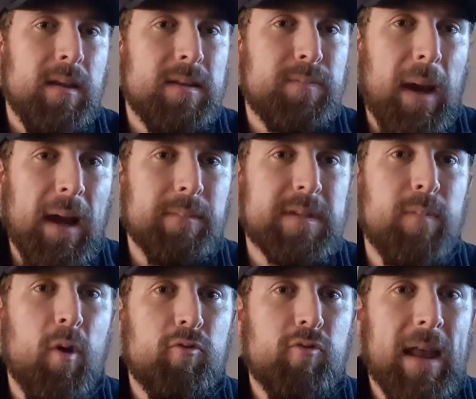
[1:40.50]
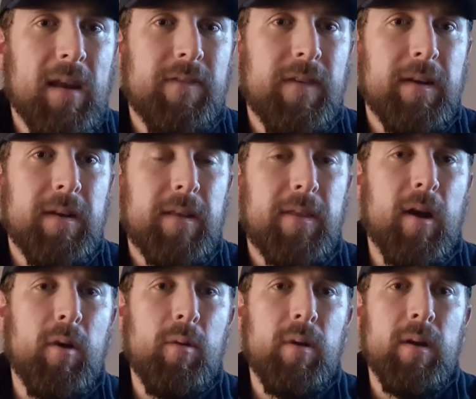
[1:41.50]
It's perhaps more relevant
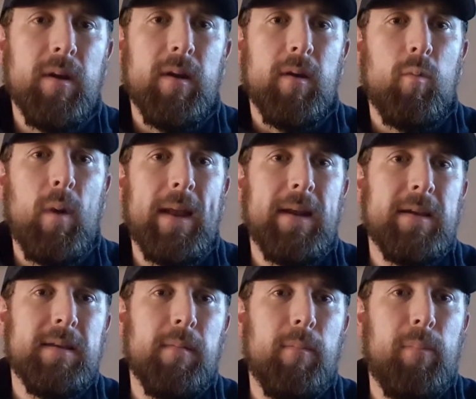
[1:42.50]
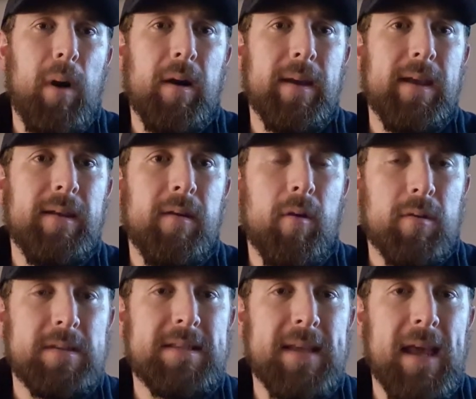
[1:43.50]
though when buying or
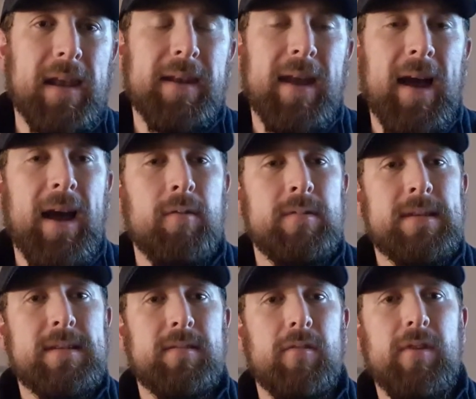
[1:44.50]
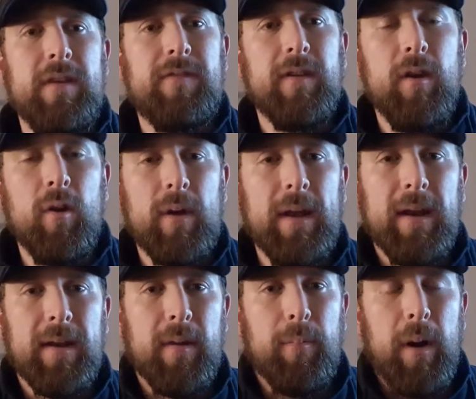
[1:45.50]
selling a house or even looking
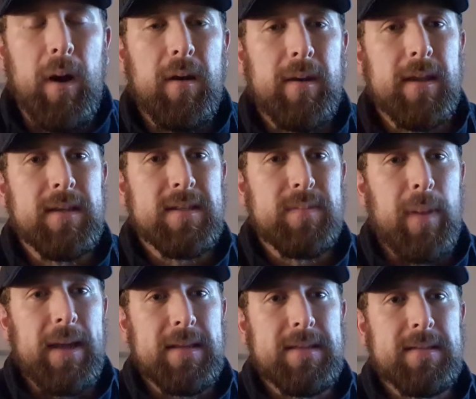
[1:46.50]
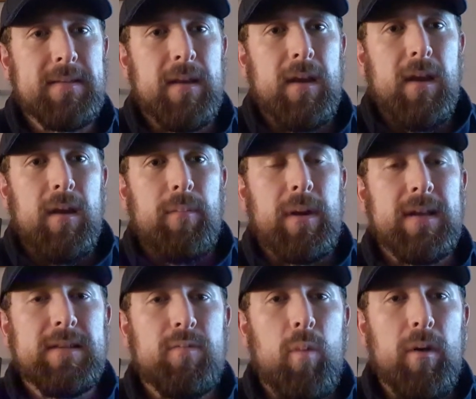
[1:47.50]
at a parking space,
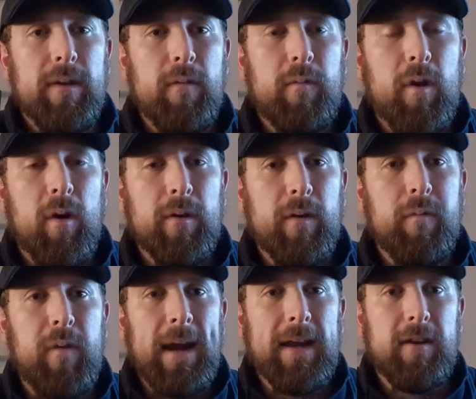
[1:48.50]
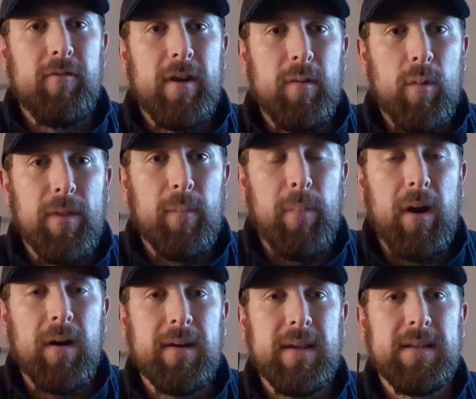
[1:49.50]
because what you've got to factor in with a
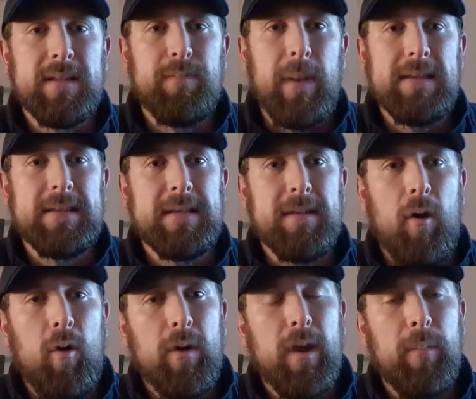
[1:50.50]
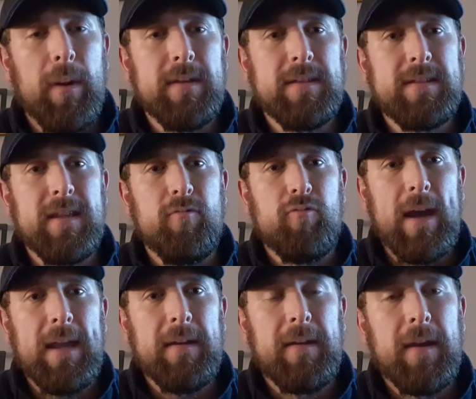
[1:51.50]
parking space is occupancy
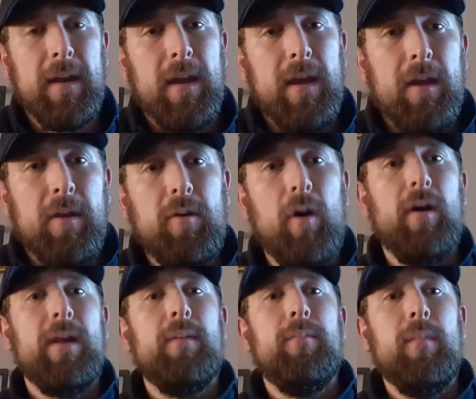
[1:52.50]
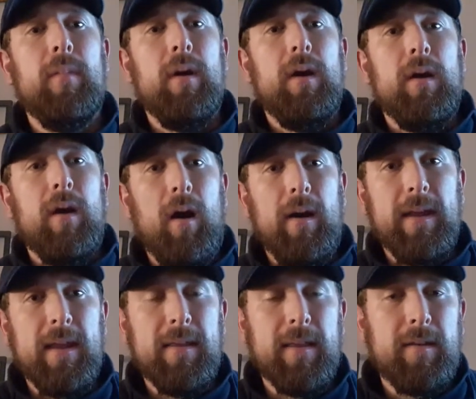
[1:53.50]
rate, time, that
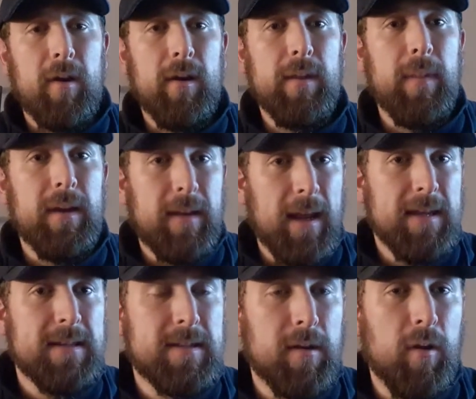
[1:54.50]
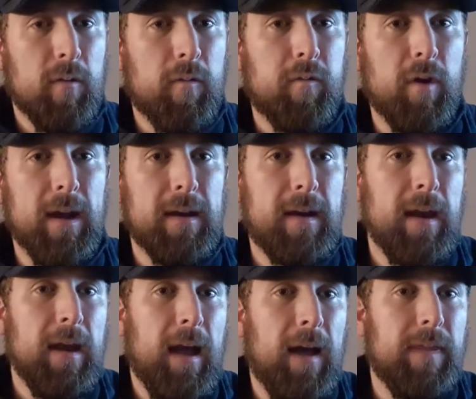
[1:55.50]
is the time it takes to look for it,
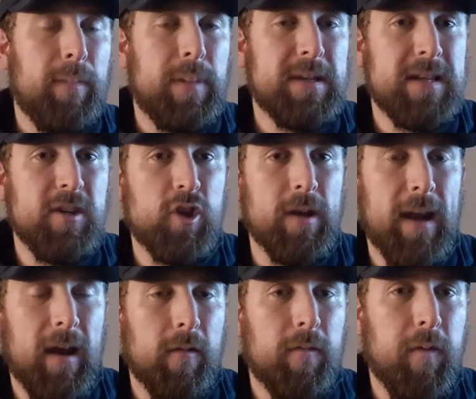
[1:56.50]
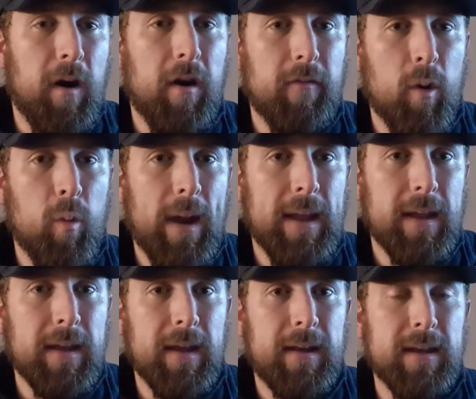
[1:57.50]
and the position, how far away
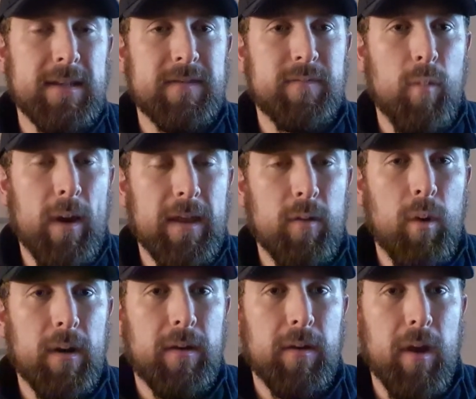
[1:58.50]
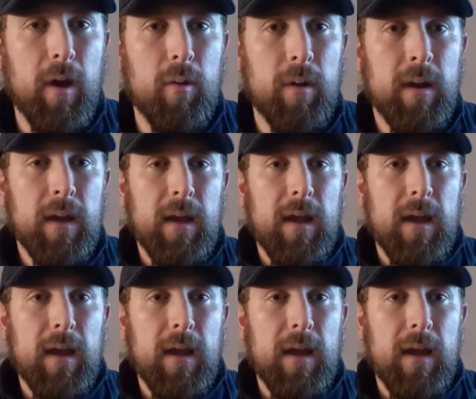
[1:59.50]
it is from where you want to go.